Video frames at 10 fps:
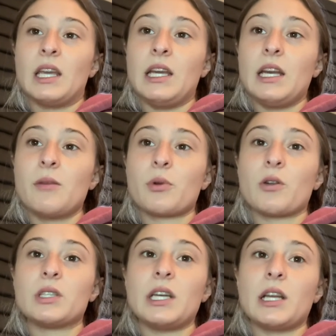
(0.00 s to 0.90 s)
Eating
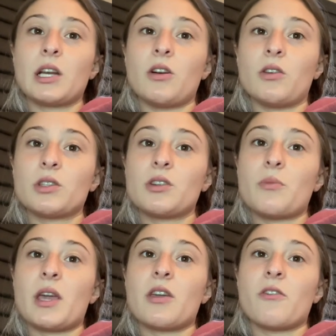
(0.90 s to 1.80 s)
protein can also
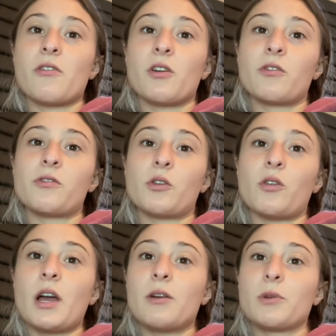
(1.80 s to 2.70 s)
make you feel full
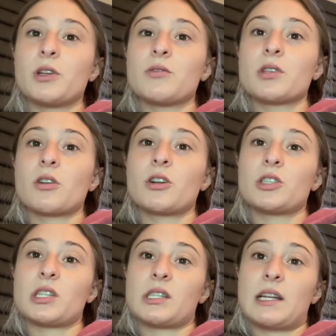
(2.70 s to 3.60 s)
and reduce the urge
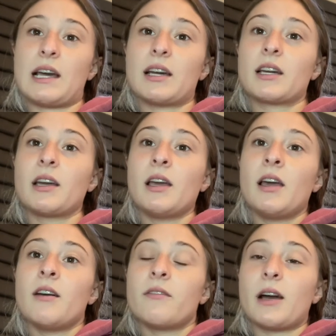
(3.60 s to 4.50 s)
to snack.
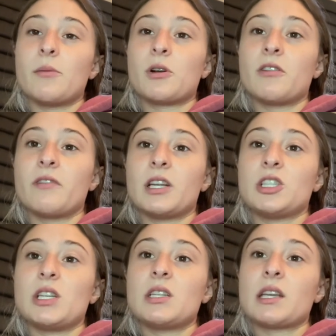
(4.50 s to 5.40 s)
Fiber in
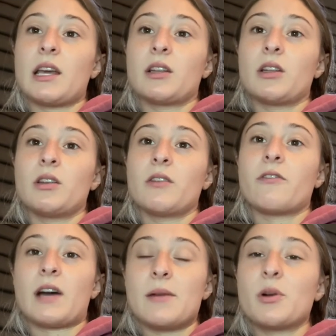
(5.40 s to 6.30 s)
veggies and
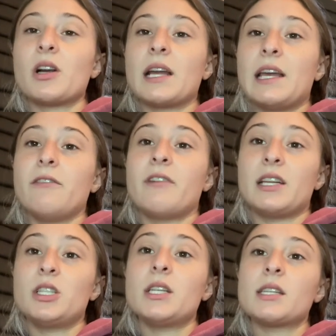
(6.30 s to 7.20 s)
fiber in
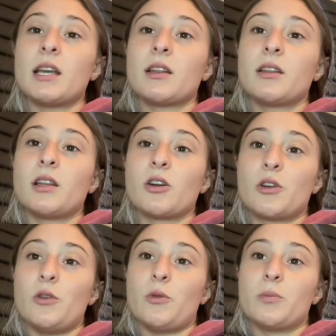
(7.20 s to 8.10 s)
veggies and
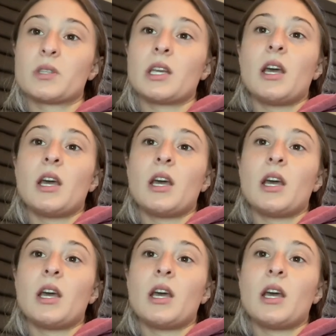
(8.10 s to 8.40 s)
legumes